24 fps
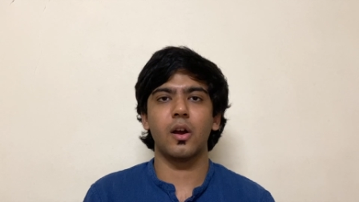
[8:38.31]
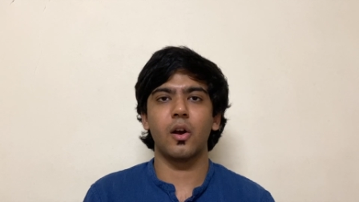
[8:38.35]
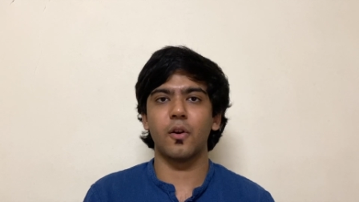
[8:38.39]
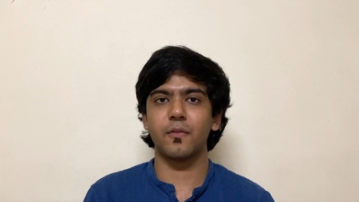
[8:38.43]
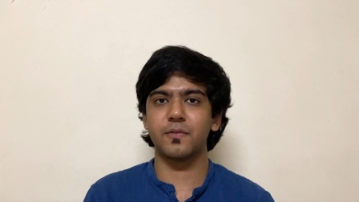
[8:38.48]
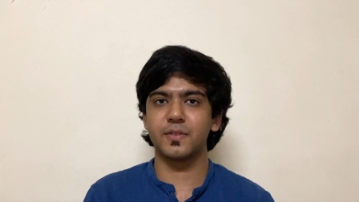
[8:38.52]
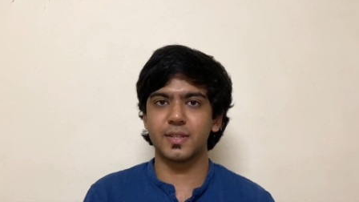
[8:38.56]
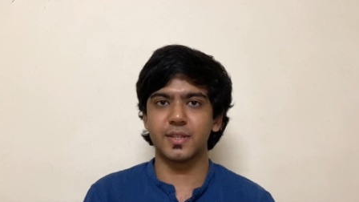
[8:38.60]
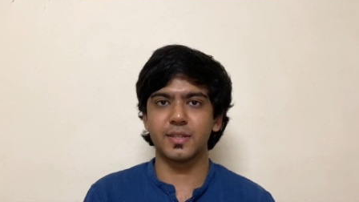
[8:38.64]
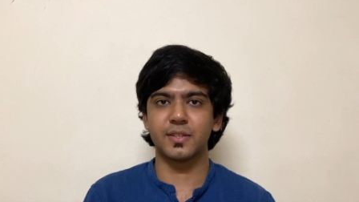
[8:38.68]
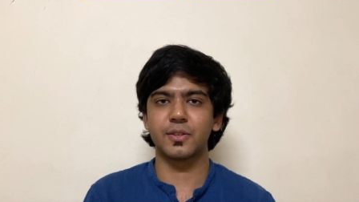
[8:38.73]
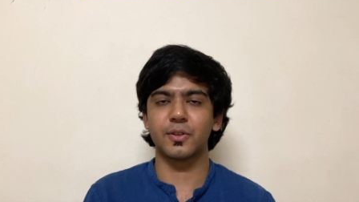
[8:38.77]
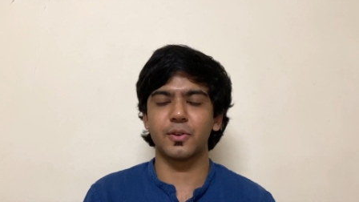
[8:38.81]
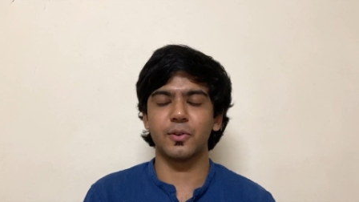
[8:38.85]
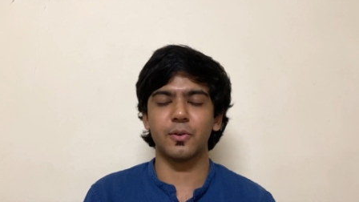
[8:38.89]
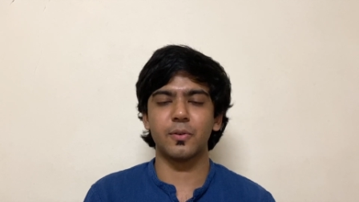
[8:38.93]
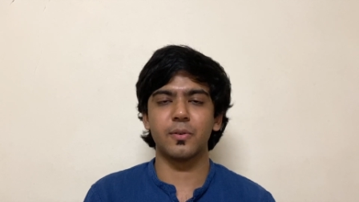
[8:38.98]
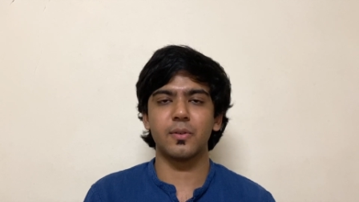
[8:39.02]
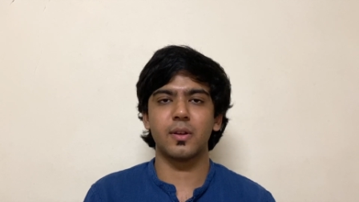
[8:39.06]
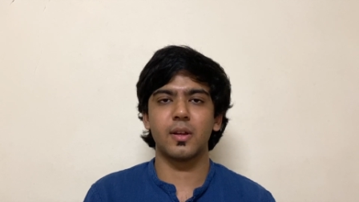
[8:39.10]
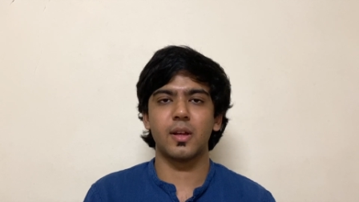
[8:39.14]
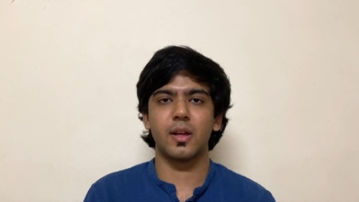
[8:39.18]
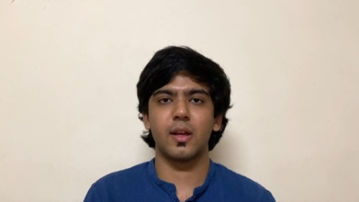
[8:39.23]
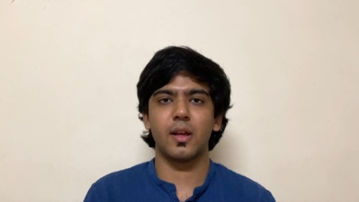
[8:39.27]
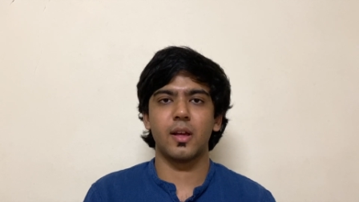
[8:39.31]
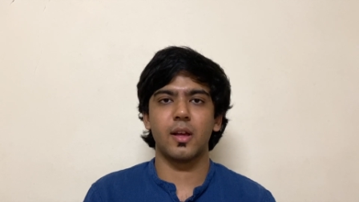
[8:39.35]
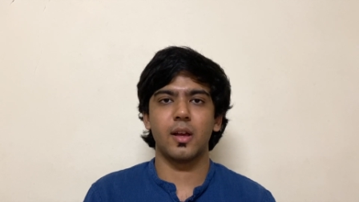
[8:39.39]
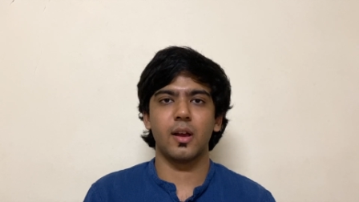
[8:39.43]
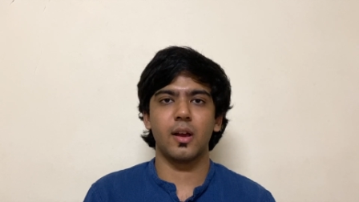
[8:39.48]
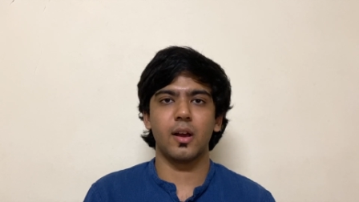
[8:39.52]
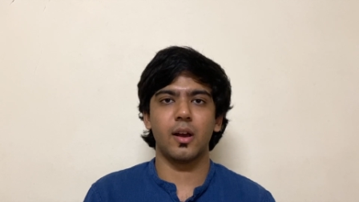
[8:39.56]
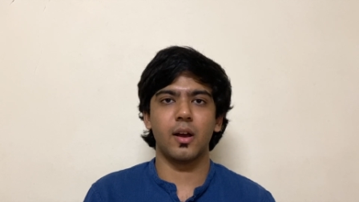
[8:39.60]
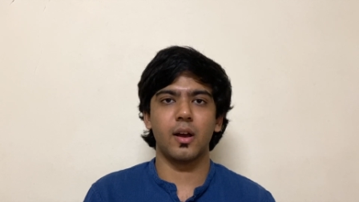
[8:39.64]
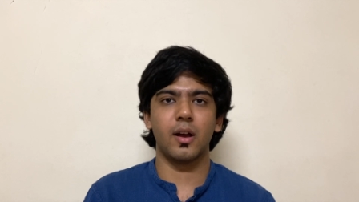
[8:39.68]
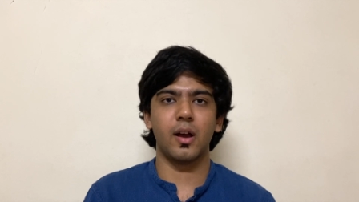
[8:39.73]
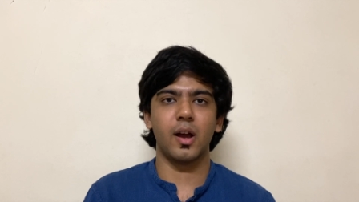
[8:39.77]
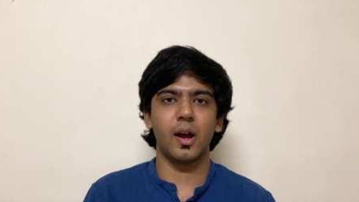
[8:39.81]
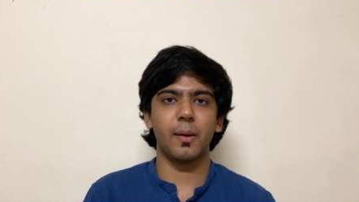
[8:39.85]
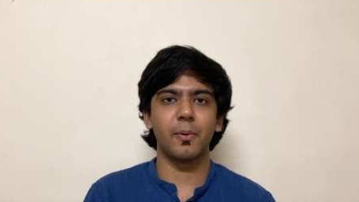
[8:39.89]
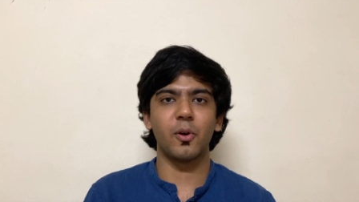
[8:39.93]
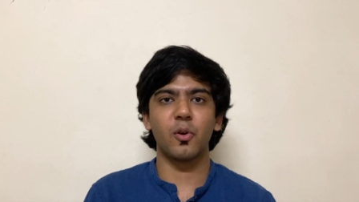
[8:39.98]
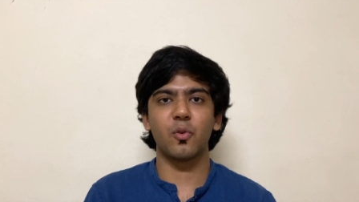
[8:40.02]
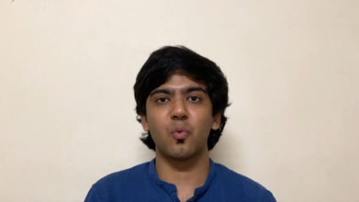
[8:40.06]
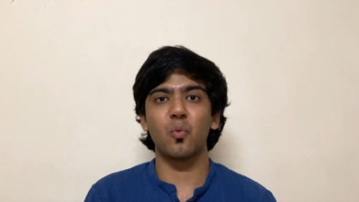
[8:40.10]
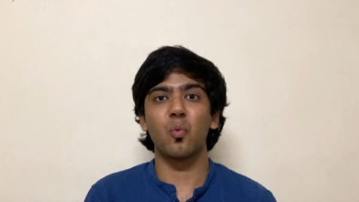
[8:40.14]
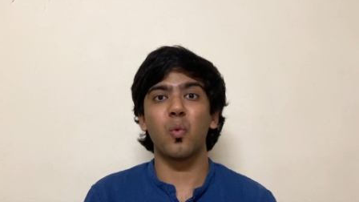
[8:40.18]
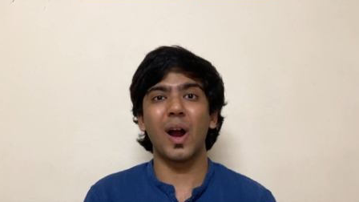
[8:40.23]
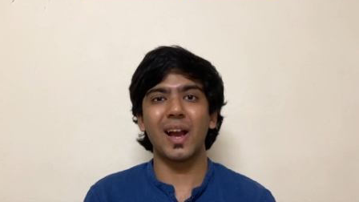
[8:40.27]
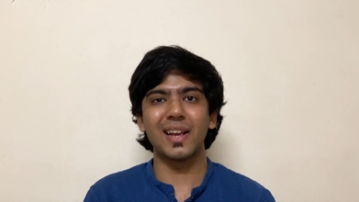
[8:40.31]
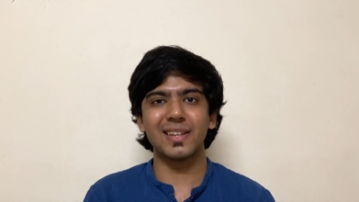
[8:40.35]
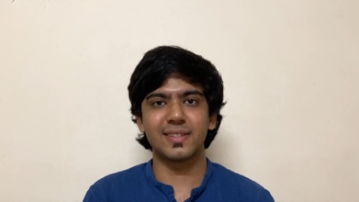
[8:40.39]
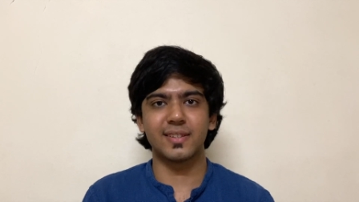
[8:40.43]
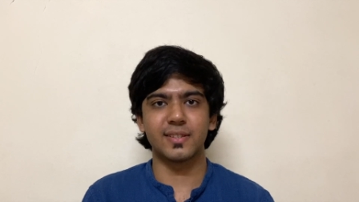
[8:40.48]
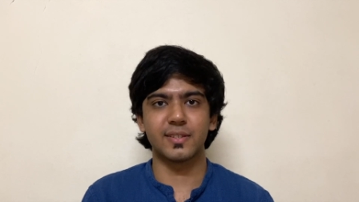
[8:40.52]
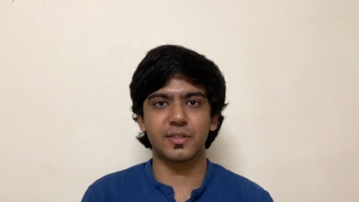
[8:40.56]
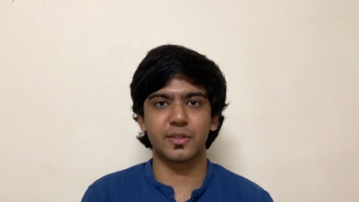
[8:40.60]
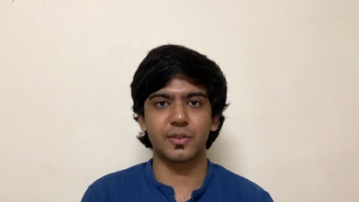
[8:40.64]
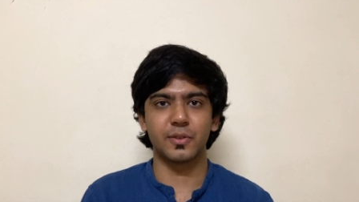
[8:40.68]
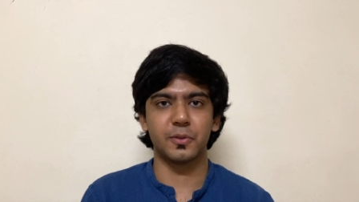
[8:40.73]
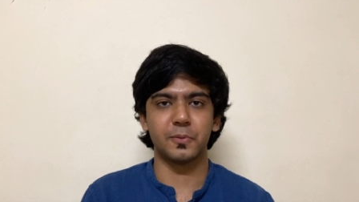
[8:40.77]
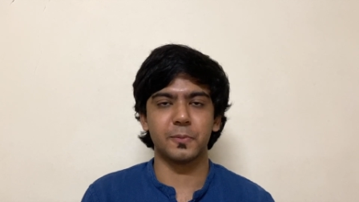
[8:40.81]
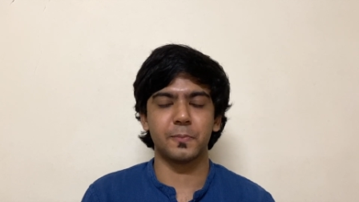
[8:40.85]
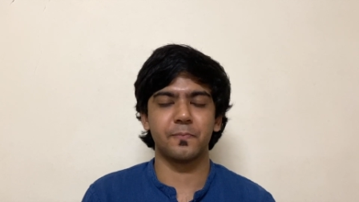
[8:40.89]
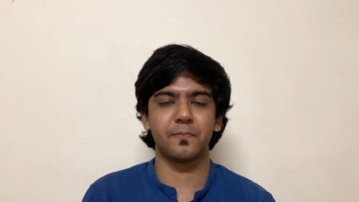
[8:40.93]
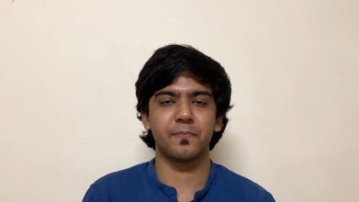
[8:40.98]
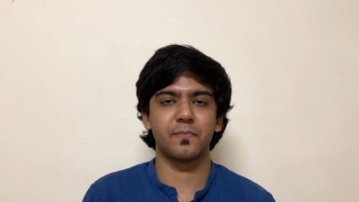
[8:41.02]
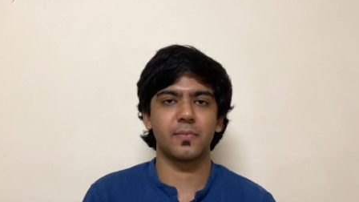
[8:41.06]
of Cisco about why Cisco.